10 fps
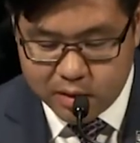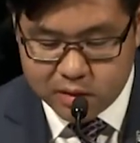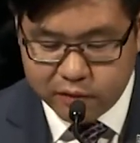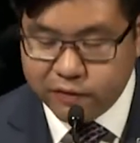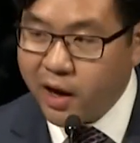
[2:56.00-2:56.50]

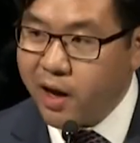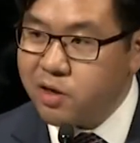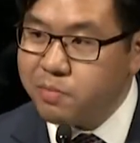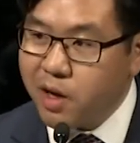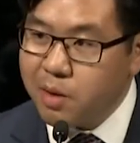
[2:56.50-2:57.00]

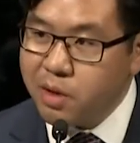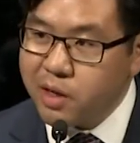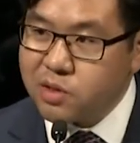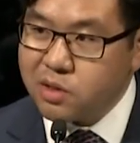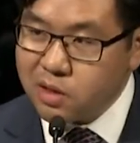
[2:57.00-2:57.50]
defined by
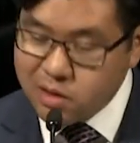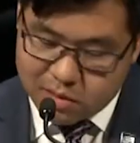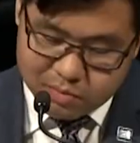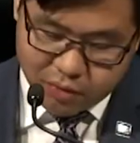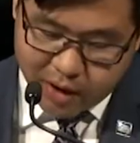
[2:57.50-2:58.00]
monistic
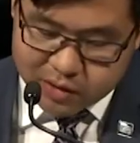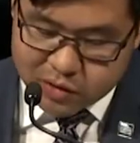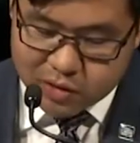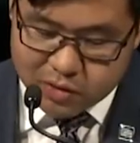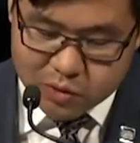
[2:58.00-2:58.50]

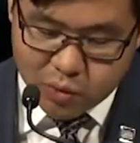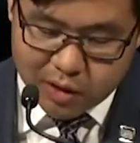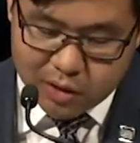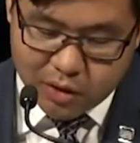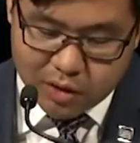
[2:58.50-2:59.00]
practices where
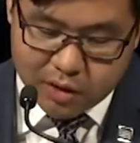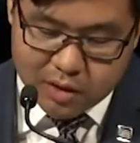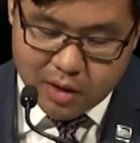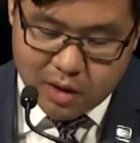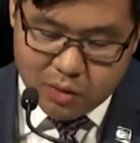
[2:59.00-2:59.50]

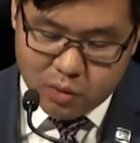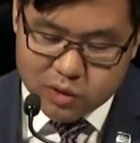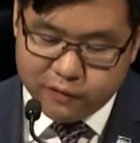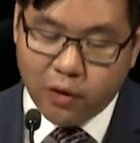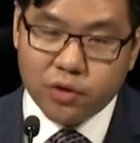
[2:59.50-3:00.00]
learning
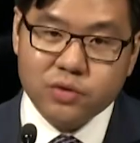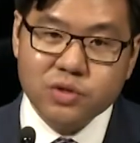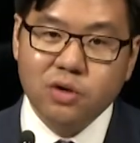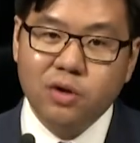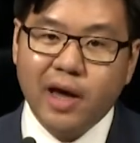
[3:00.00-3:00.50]
was
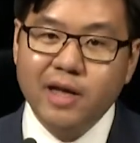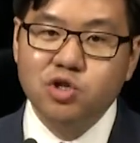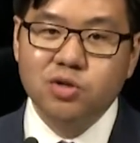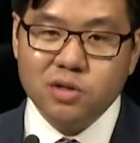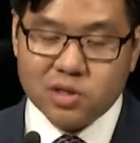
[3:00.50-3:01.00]
focused on
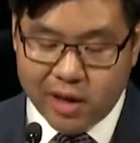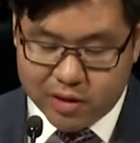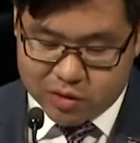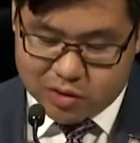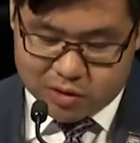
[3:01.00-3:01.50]
ancient
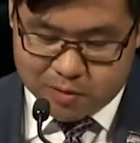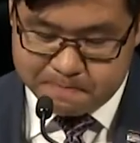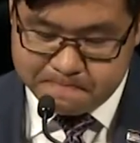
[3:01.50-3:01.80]
texts.